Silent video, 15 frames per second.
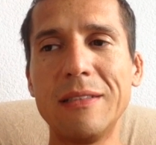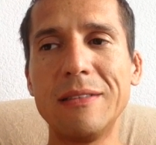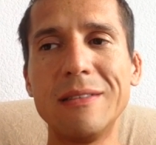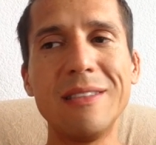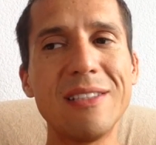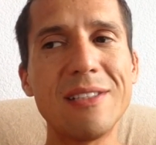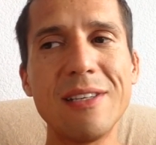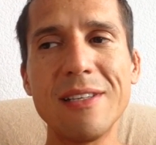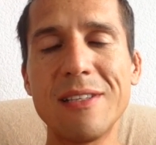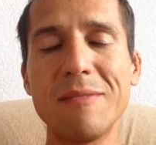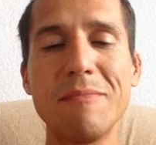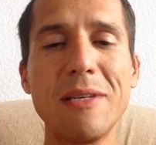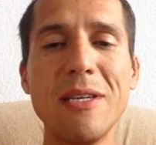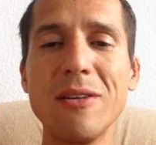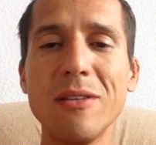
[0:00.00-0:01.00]
listening to
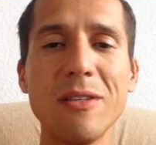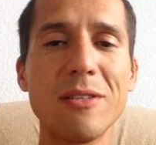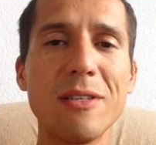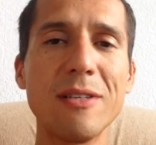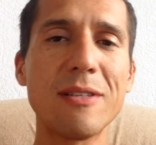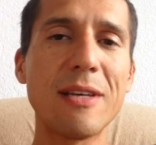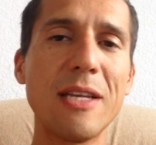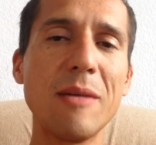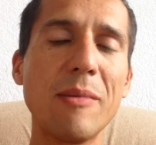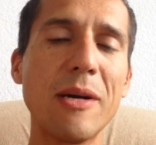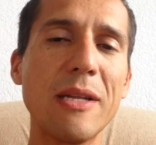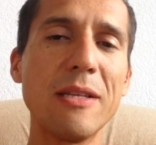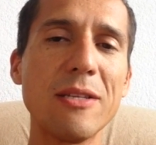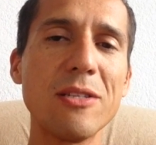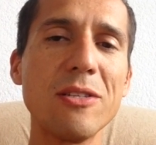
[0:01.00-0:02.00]
me or listening to
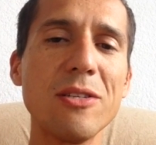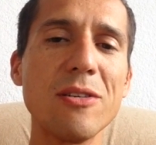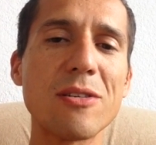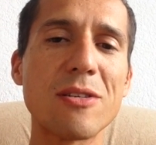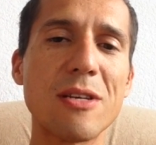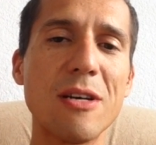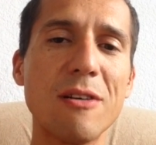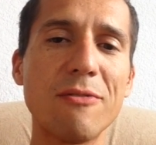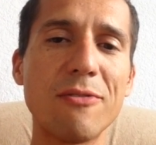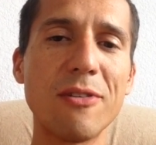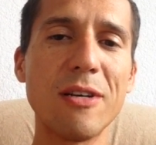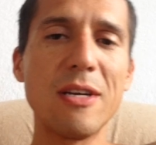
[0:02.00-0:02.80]
anybody. Listen to yourself.